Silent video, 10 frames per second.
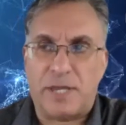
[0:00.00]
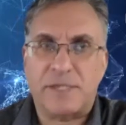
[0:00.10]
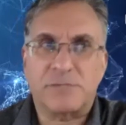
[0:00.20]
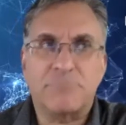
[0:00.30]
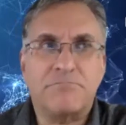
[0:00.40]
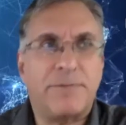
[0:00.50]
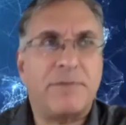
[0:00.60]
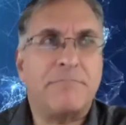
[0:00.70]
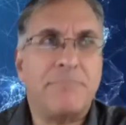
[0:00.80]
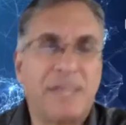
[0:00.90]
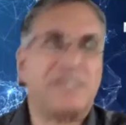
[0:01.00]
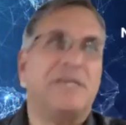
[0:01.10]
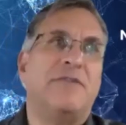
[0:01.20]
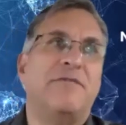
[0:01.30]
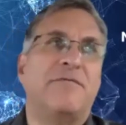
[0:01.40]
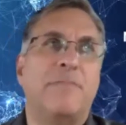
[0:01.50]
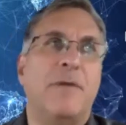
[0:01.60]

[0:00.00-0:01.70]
there's been massive